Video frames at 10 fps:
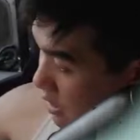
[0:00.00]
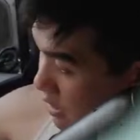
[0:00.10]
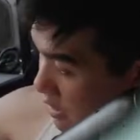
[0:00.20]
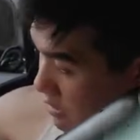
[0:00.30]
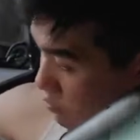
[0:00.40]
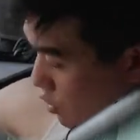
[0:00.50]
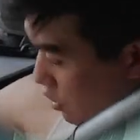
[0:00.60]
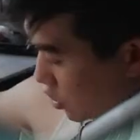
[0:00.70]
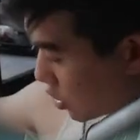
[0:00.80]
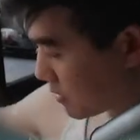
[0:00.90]
these
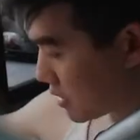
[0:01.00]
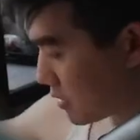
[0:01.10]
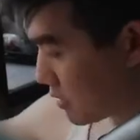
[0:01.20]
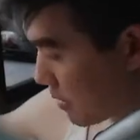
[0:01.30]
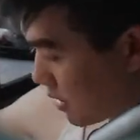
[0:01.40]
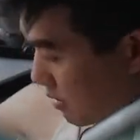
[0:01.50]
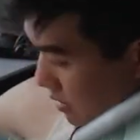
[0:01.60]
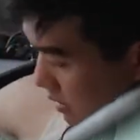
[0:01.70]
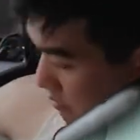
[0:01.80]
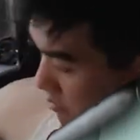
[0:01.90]
workshops,
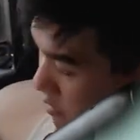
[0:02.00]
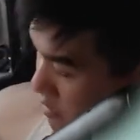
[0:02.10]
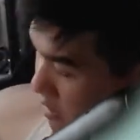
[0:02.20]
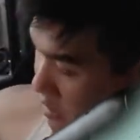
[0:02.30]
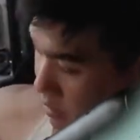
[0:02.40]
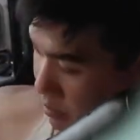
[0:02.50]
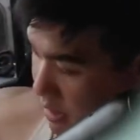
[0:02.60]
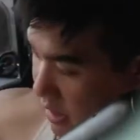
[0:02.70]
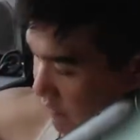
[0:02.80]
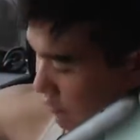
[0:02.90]
because these are
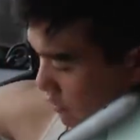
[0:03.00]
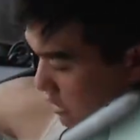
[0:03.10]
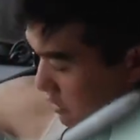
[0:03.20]
completely free,